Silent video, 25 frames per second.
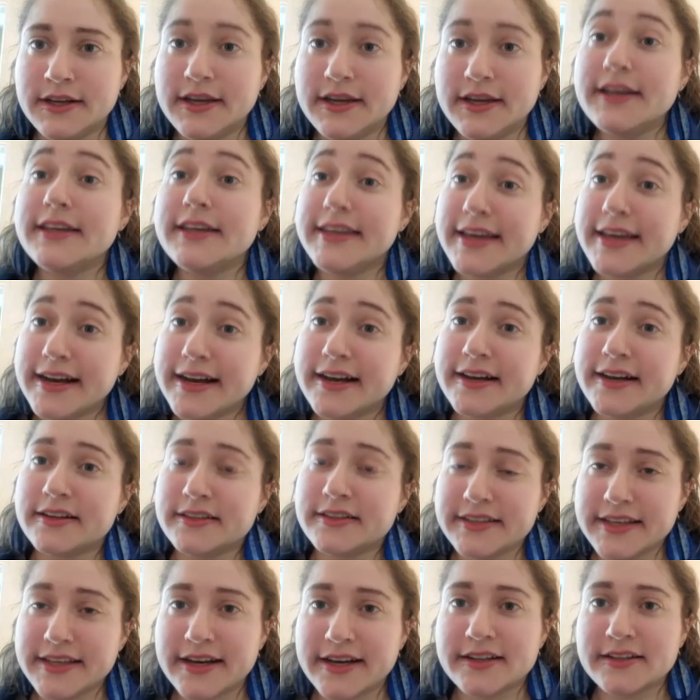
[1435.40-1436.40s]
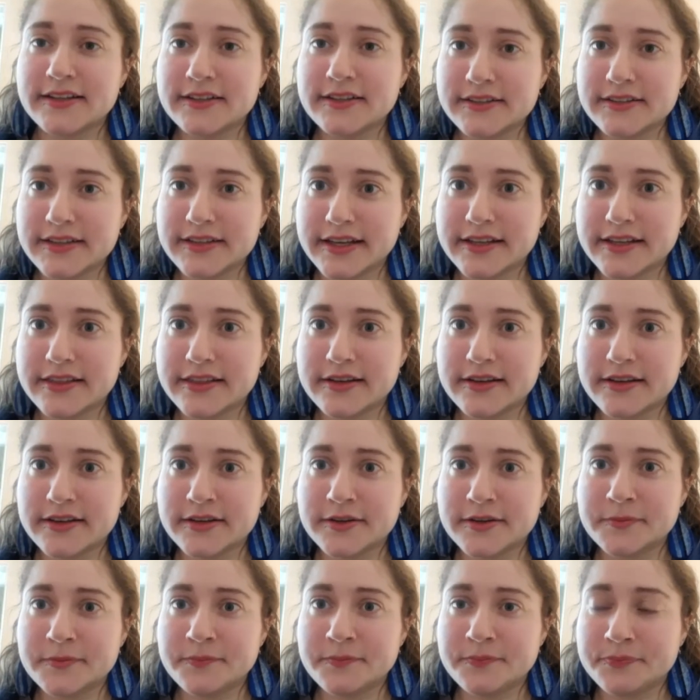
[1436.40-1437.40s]
yeah, like
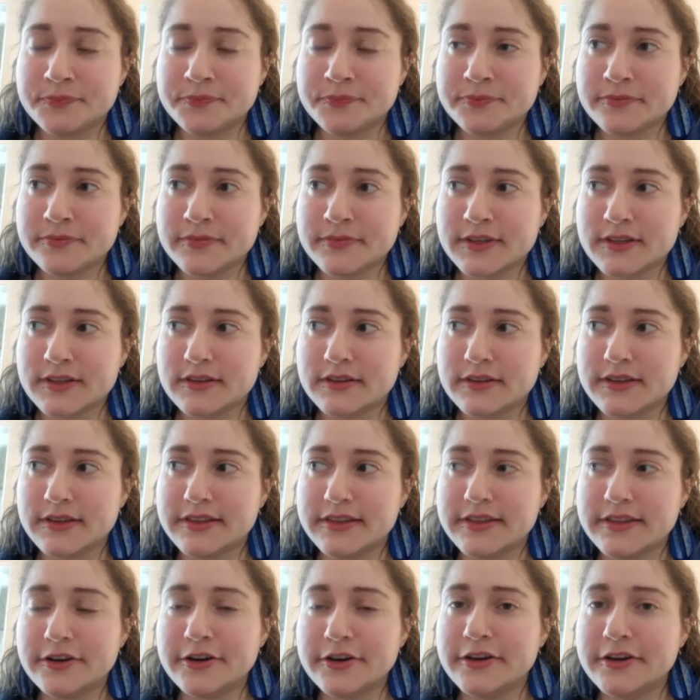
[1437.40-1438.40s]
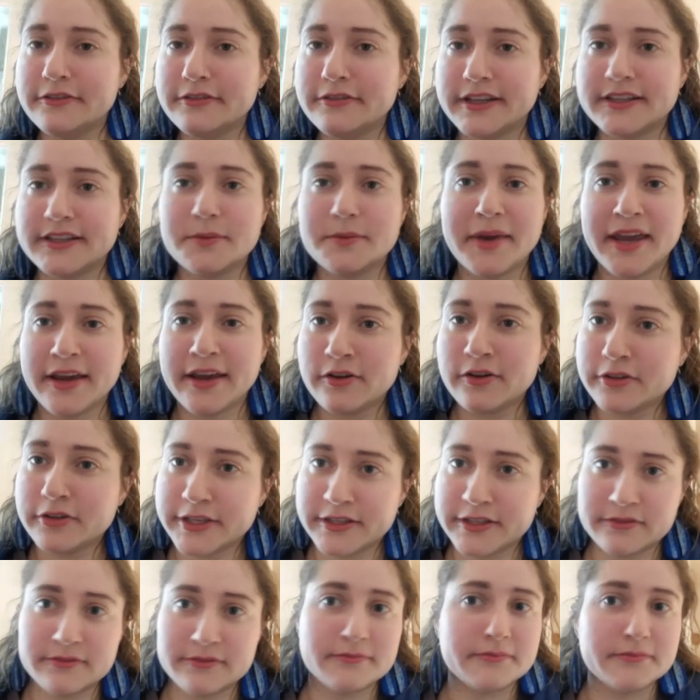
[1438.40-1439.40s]
the theory of like the
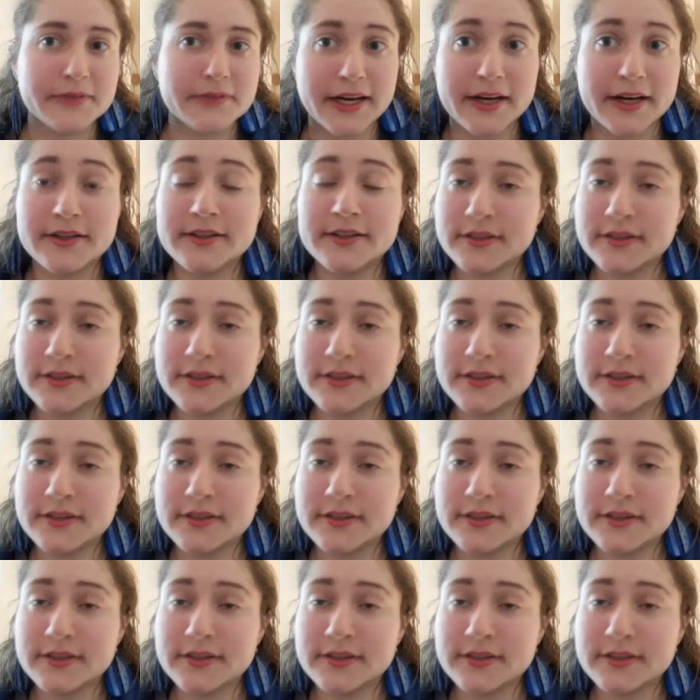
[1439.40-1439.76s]
pangolin, yeah.